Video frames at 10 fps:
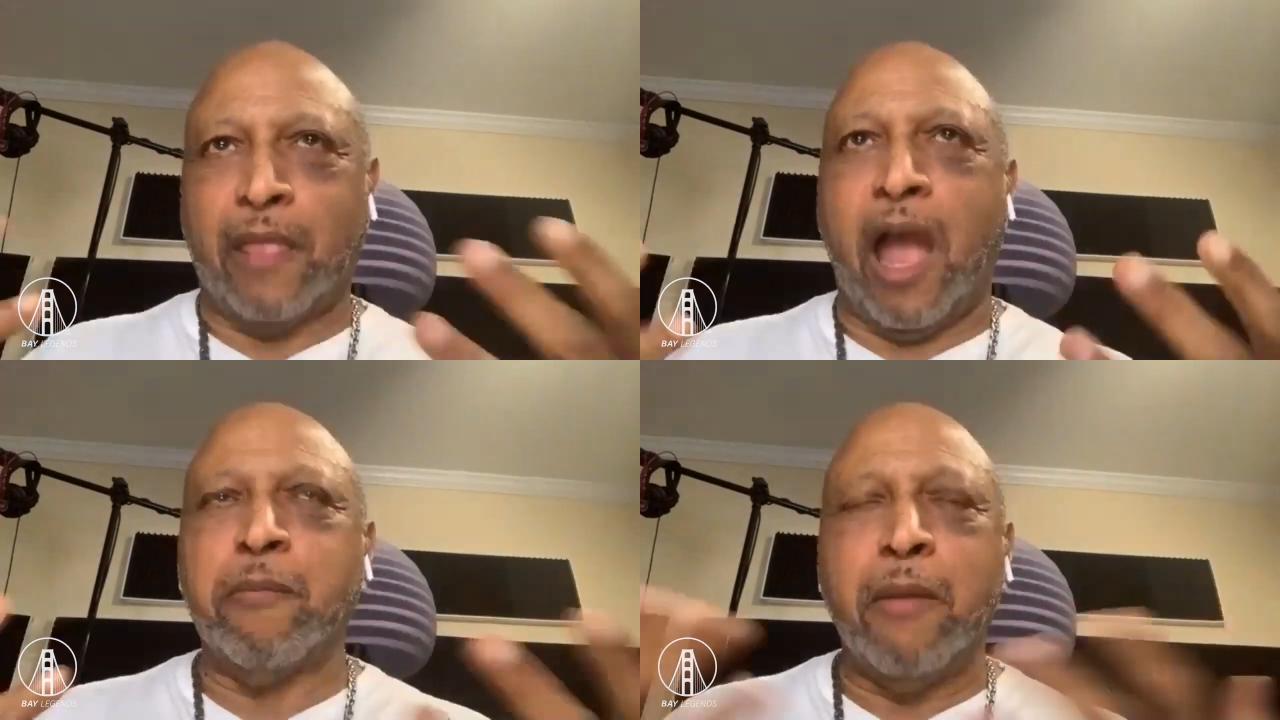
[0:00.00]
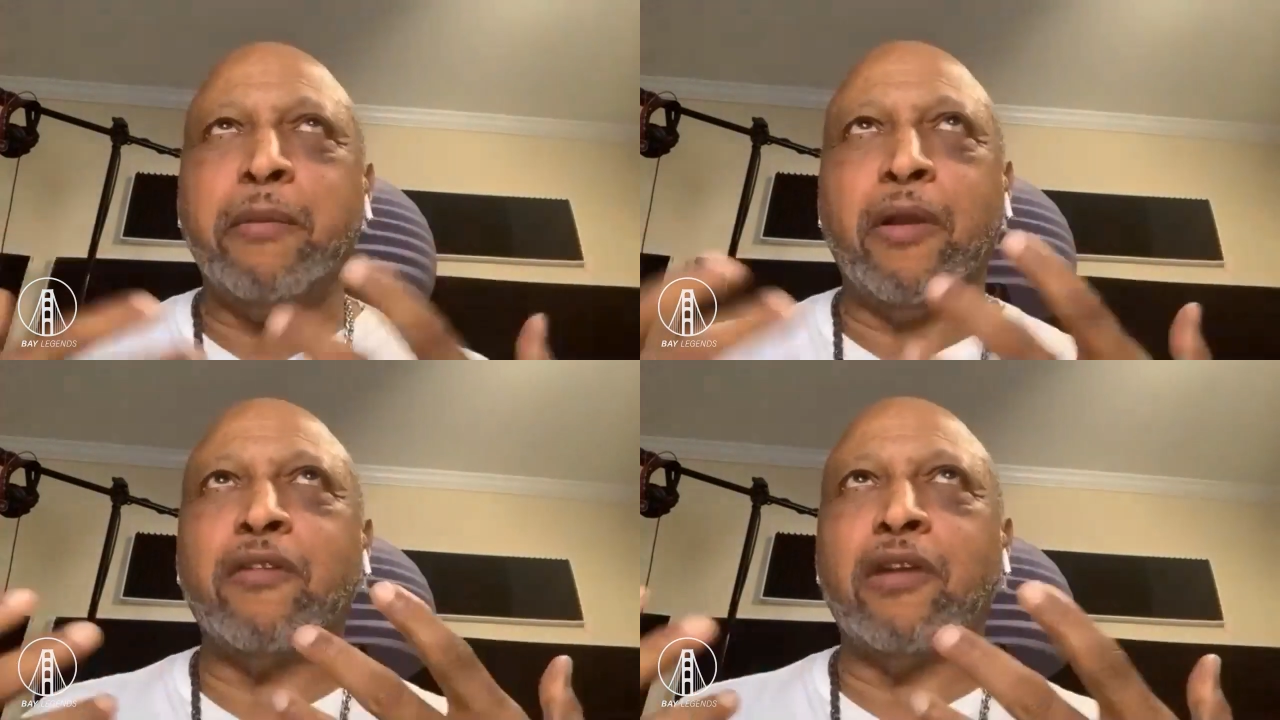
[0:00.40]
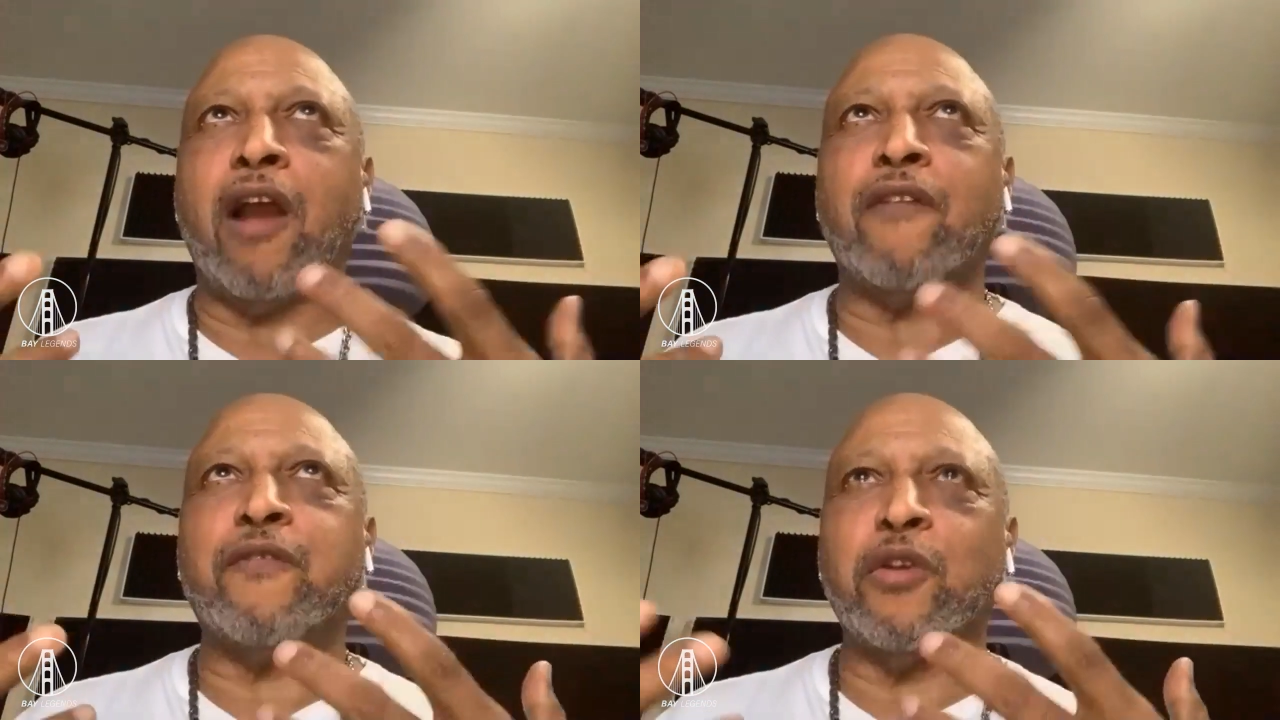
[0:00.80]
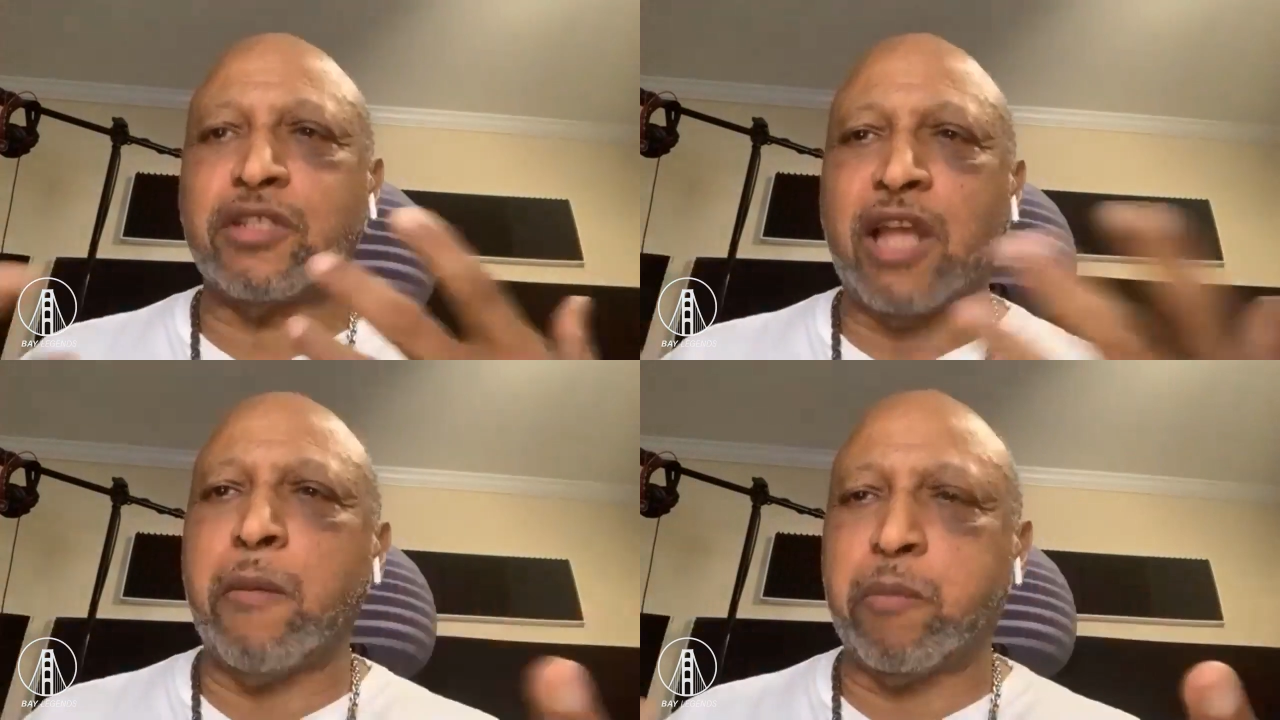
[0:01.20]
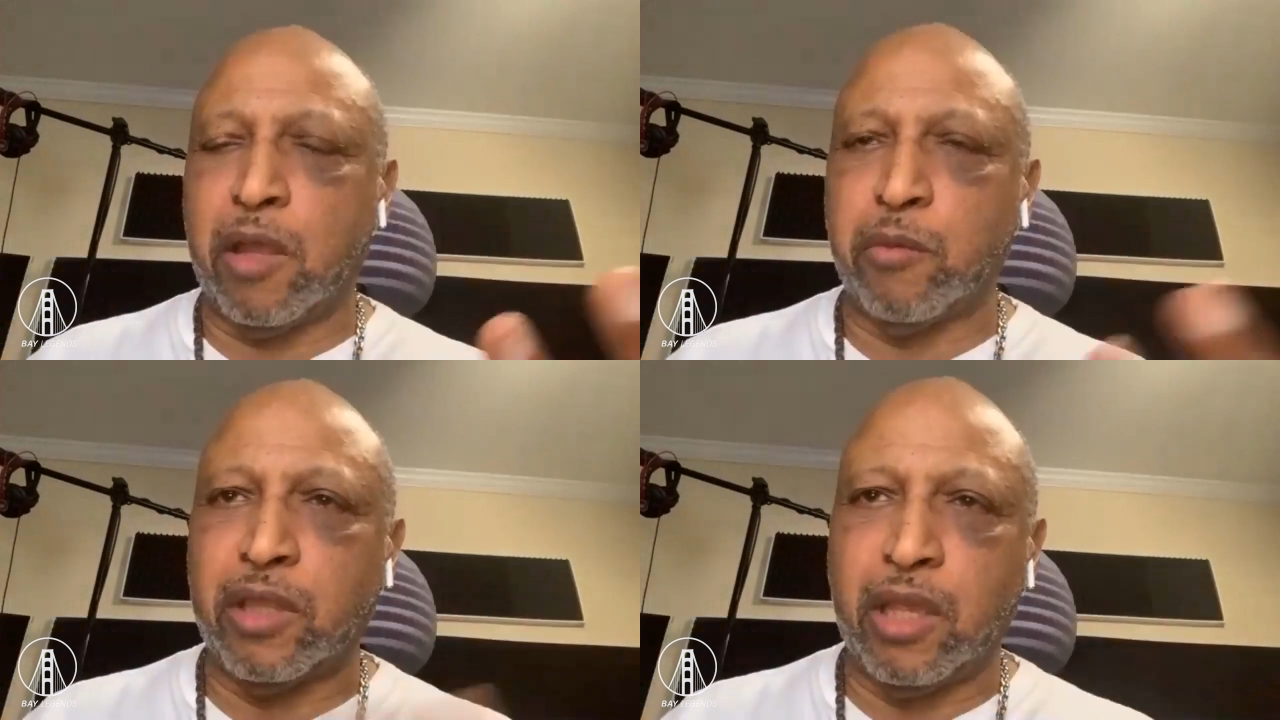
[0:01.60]
I remember our first time
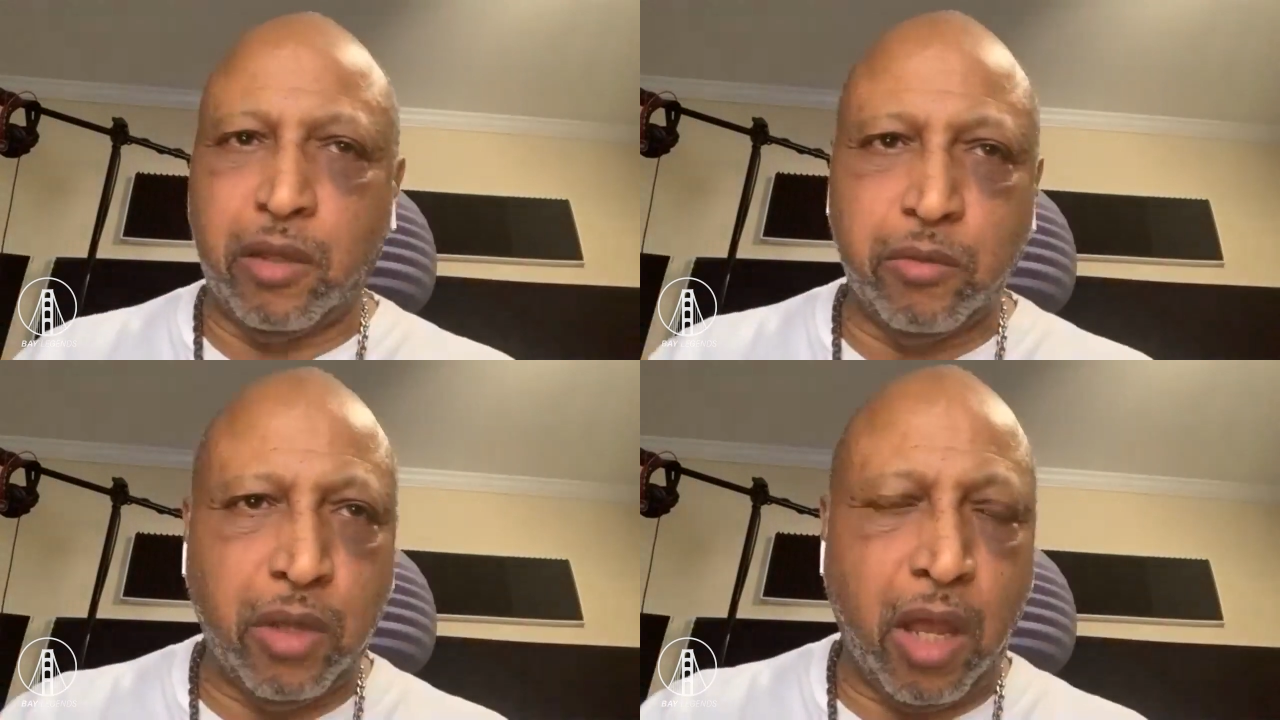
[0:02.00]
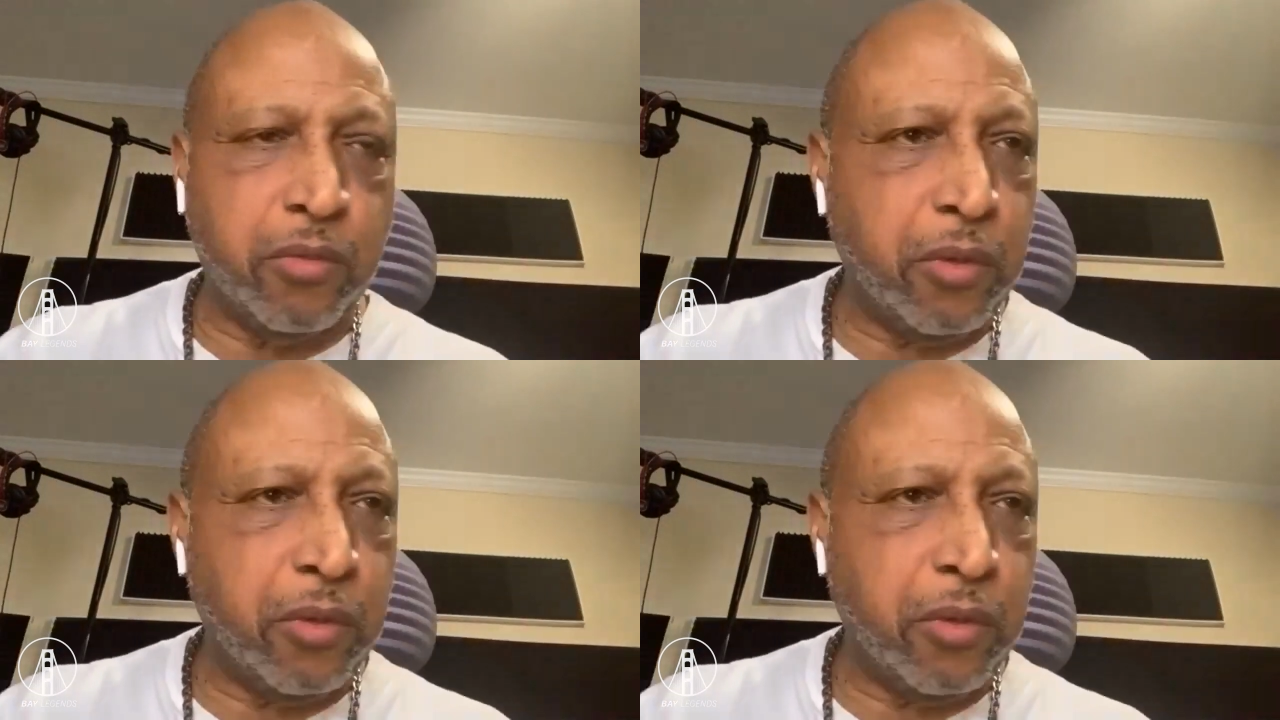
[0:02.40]
playing with it.